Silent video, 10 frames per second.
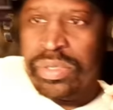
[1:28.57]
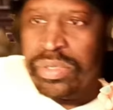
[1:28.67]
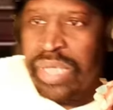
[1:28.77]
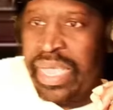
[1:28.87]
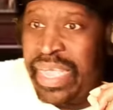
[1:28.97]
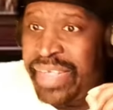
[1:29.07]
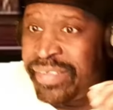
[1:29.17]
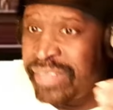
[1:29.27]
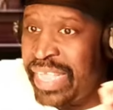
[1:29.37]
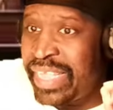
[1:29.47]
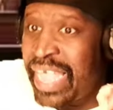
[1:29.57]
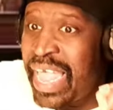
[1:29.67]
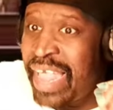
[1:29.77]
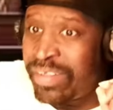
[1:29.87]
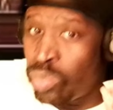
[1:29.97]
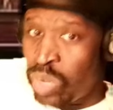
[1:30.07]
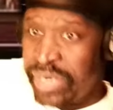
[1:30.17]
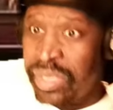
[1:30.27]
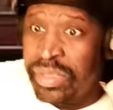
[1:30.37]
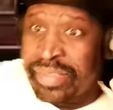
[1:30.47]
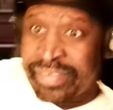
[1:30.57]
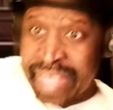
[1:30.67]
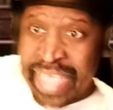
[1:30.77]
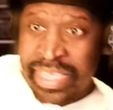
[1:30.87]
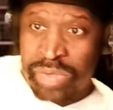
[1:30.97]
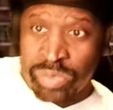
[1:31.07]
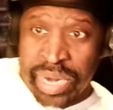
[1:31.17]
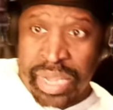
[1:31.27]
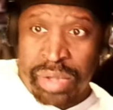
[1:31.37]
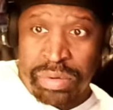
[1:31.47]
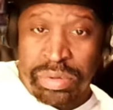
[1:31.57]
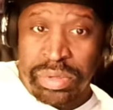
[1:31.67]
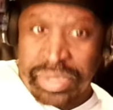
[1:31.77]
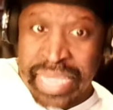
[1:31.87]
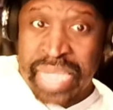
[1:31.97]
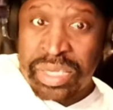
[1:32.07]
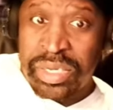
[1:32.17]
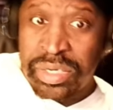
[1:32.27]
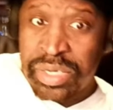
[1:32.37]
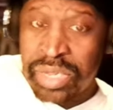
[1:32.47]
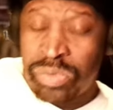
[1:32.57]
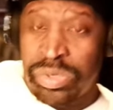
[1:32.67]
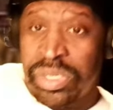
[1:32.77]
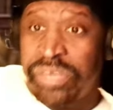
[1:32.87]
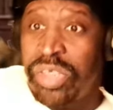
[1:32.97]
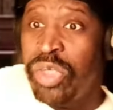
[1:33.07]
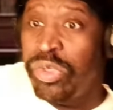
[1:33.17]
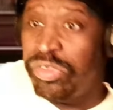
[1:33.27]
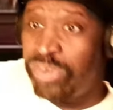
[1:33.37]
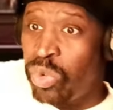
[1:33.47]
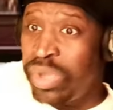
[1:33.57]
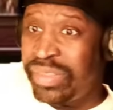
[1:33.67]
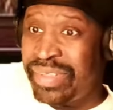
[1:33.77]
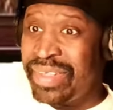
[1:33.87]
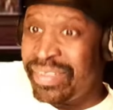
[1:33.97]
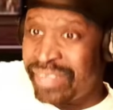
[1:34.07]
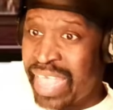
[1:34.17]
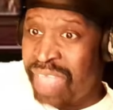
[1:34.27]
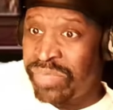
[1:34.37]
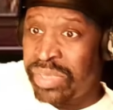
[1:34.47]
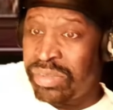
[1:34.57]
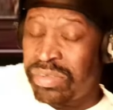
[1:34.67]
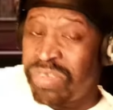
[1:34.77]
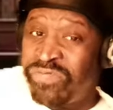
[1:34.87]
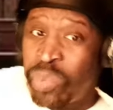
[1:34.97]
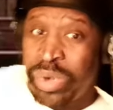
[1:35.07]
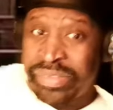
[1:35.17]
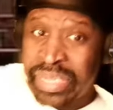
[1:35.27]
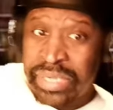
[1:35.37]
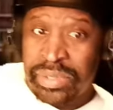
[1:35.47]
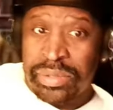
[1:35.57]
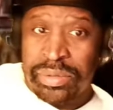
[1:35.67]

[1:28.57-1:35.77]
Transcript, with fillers: I had Snake Eyes winning the second round. Look how clearly this was 27 to 14.